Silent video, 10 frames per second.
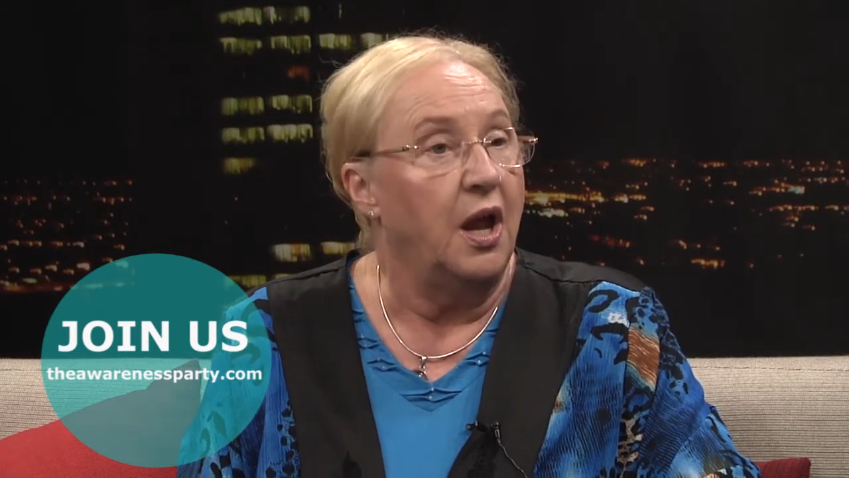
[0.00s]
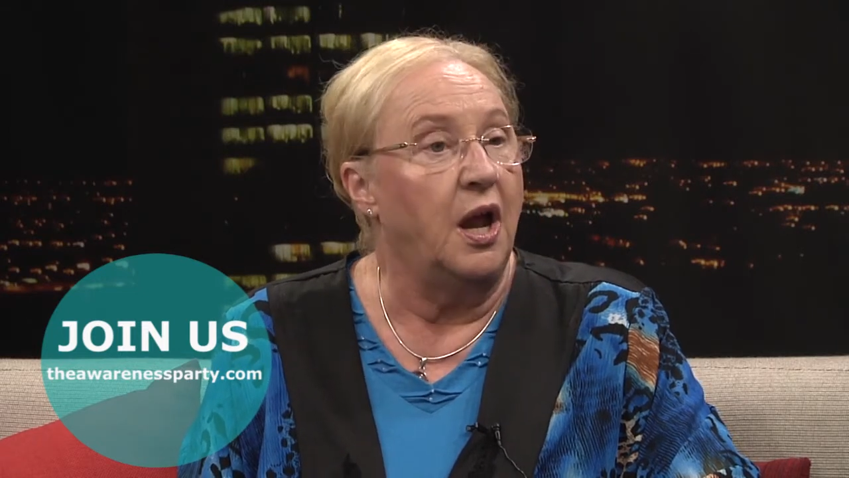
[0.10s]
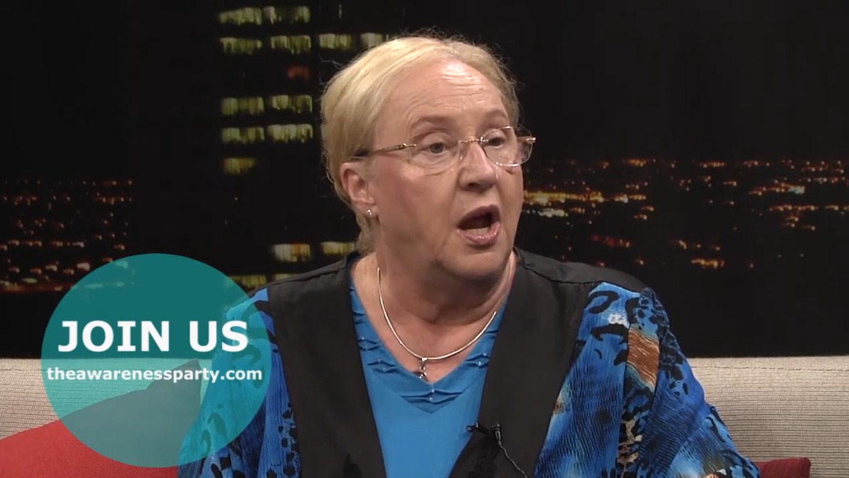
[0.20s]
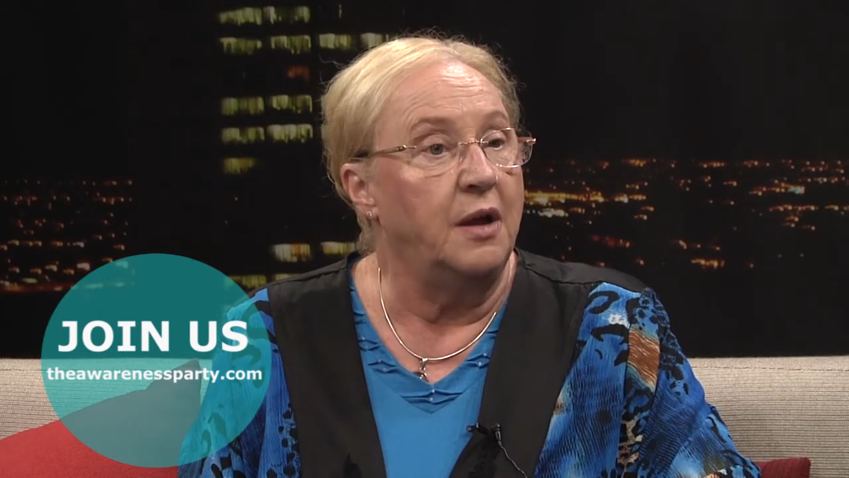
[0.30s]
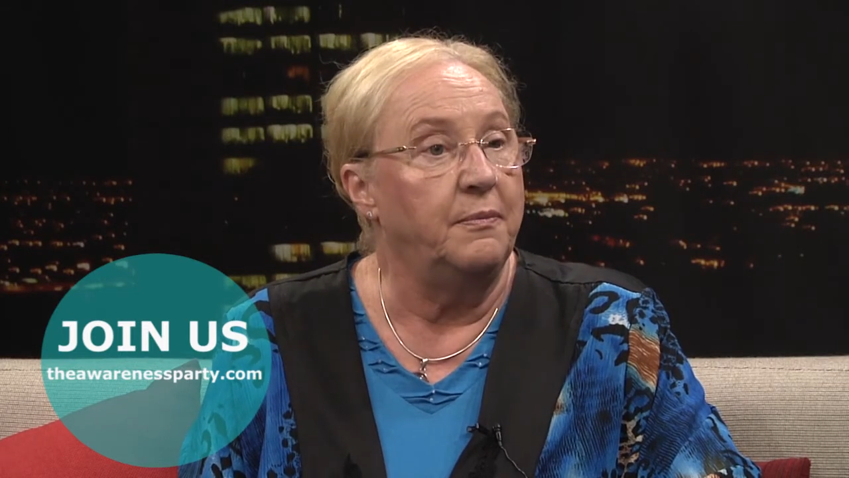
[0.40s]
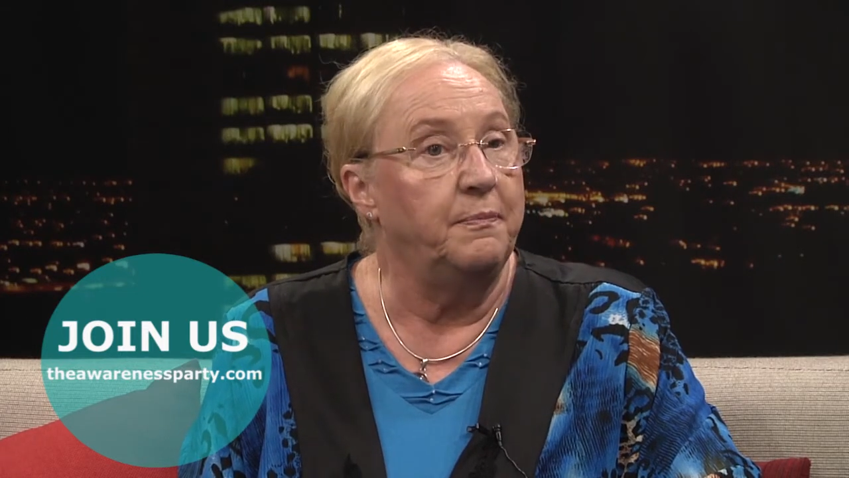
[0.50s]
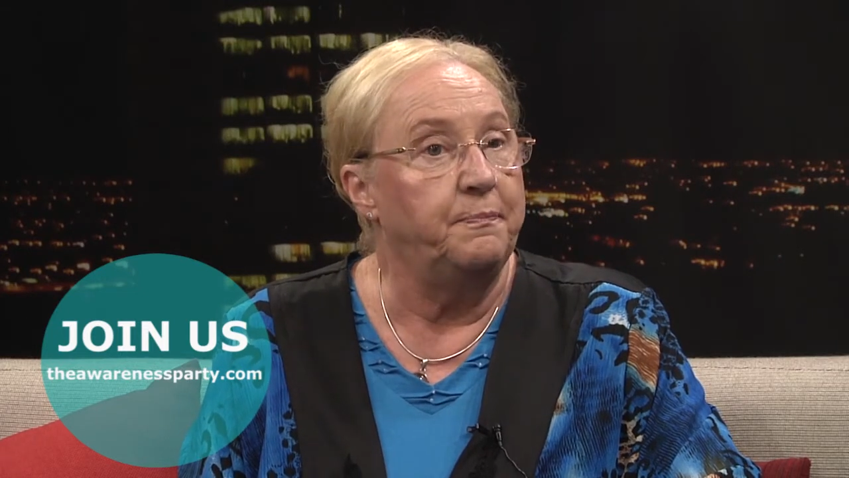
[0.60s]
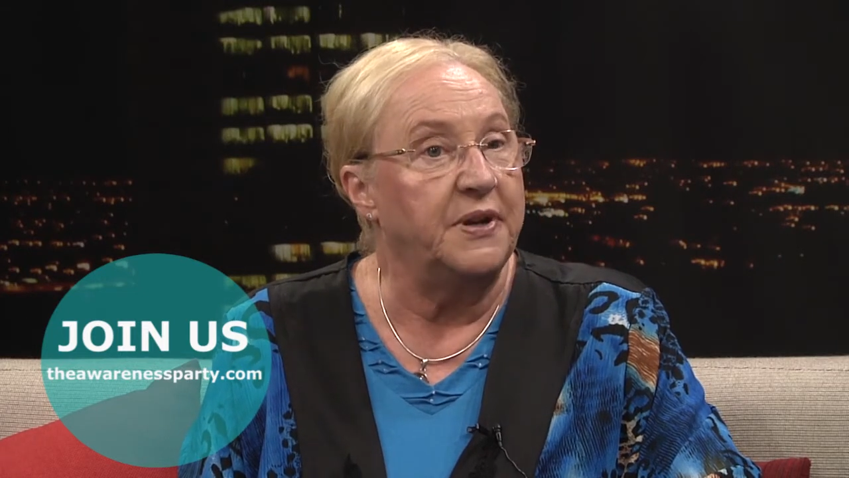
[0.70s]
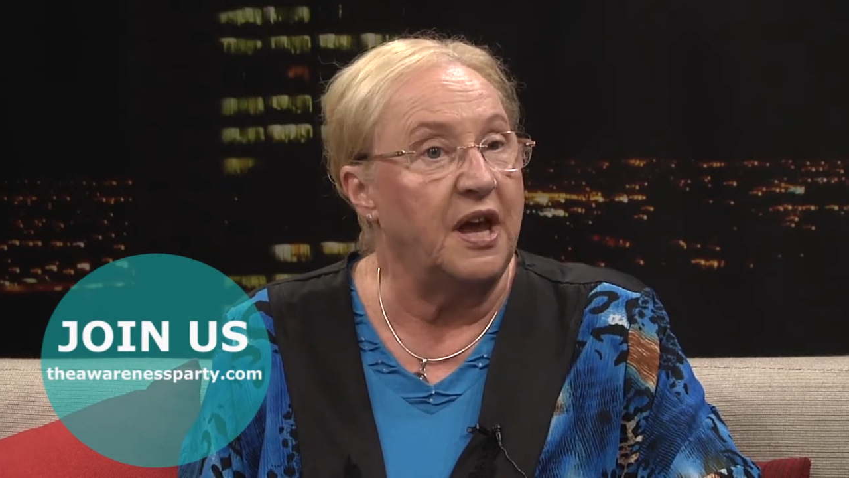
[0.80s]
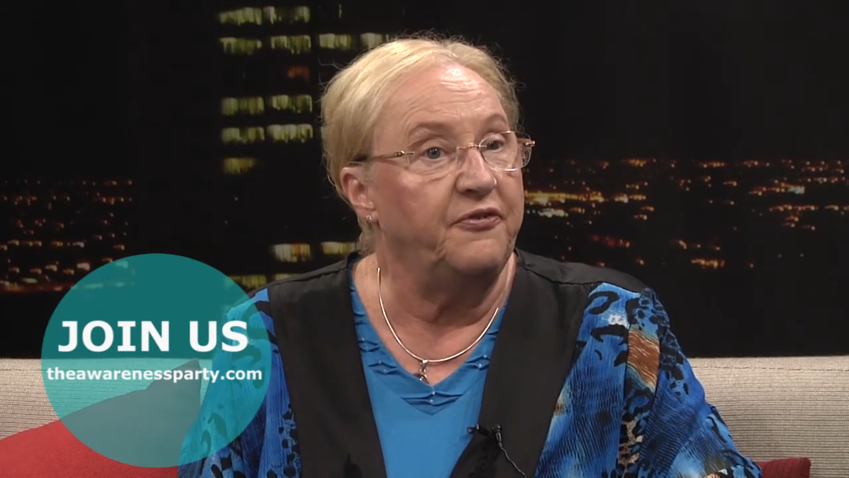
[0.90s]

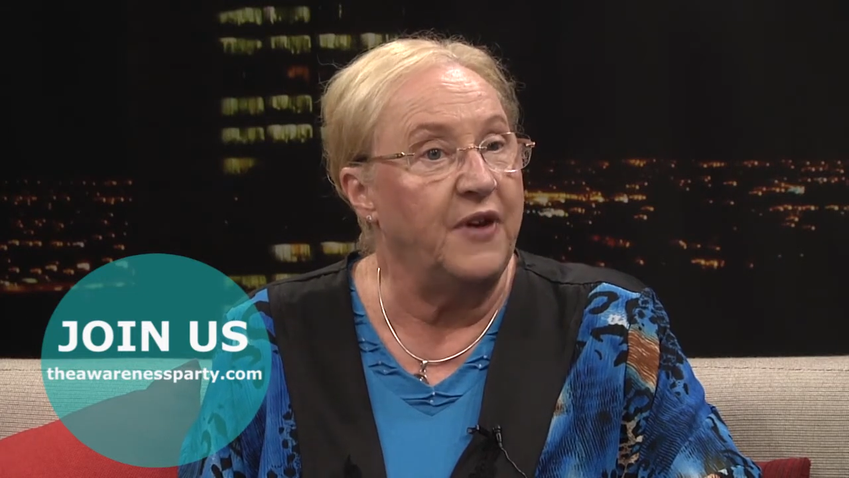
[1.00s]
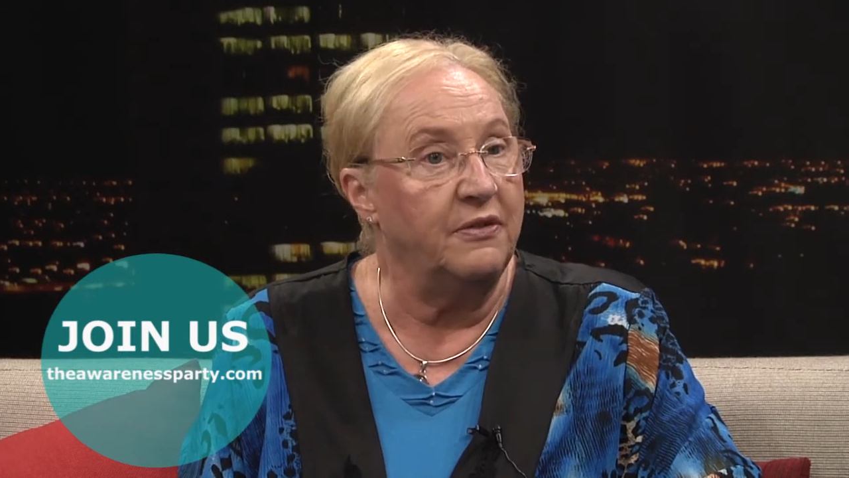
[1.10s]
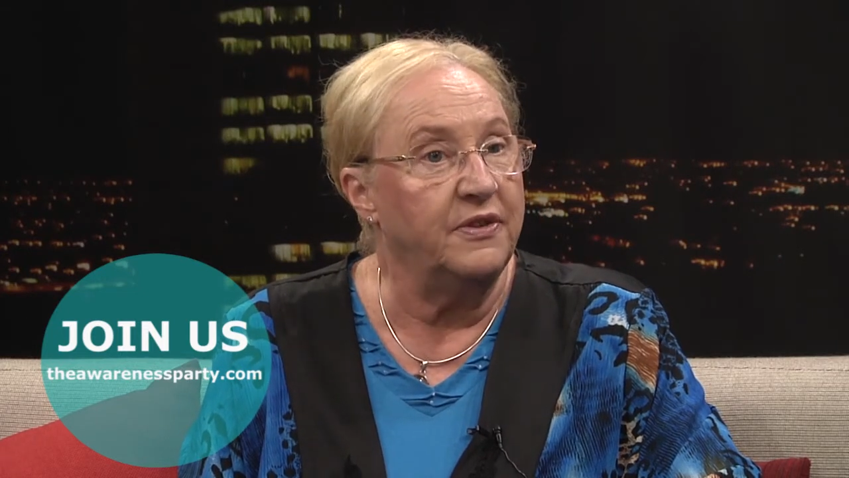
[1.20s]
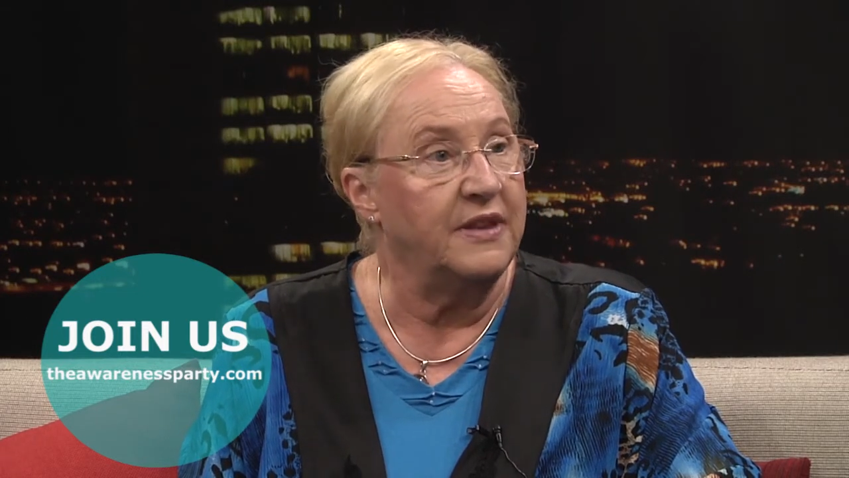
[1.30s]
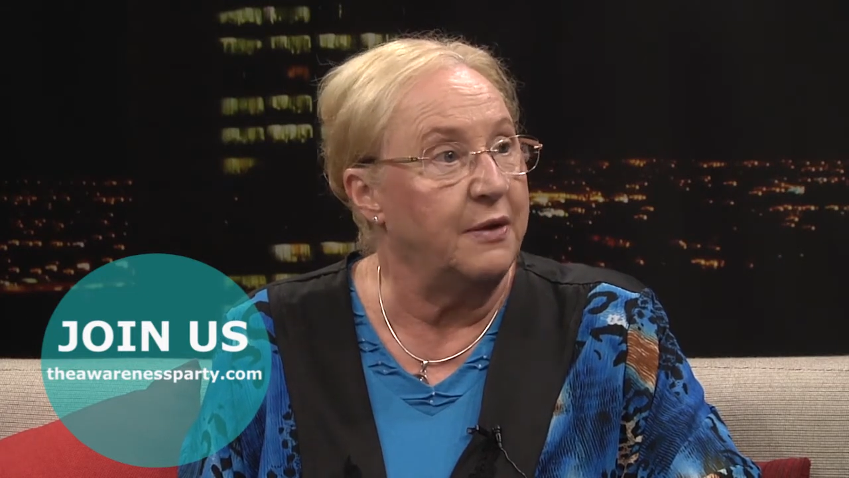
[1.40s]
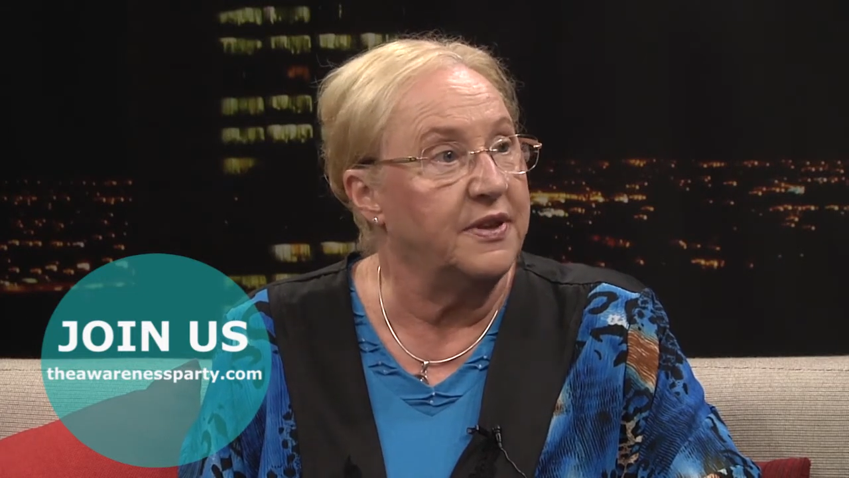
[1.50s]
But I found that there